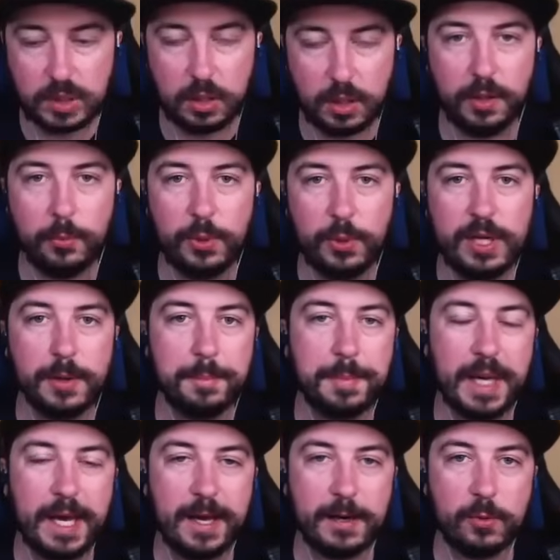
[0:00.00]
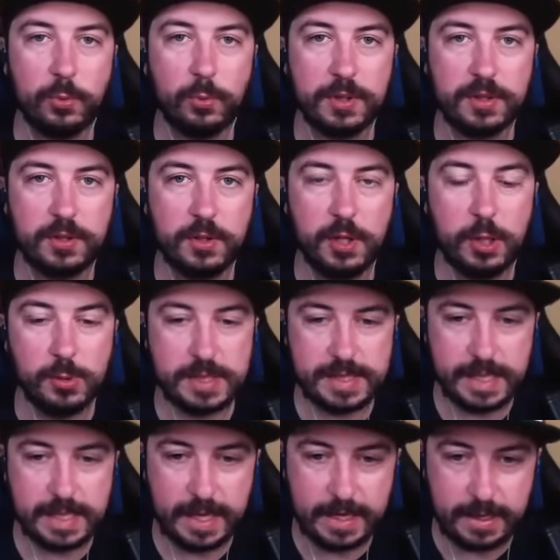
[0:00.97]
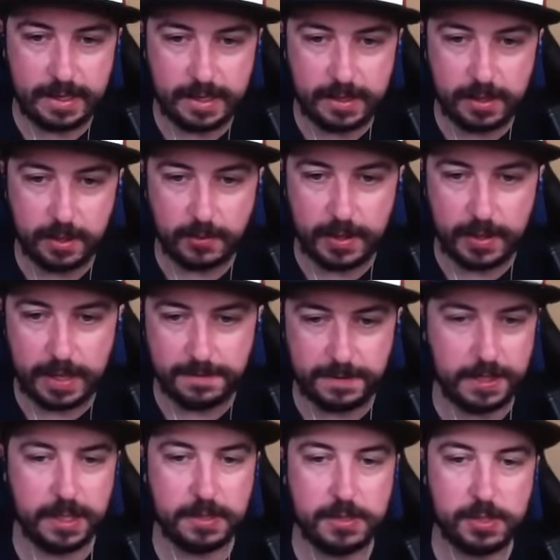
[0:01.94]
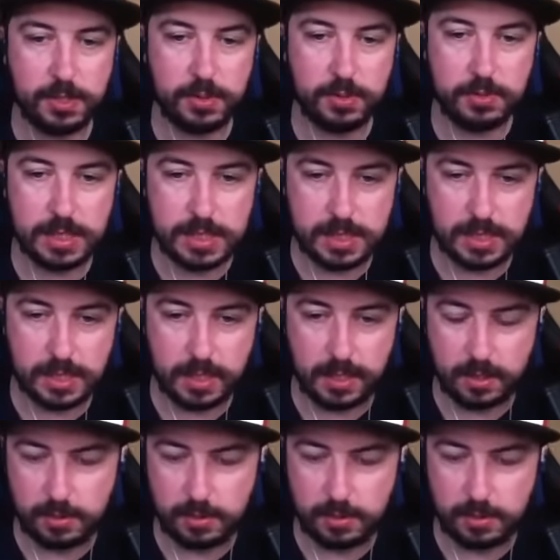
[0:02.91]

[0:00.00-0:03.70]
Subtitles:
Alright, we are back with no sanity, no evidence. You decide.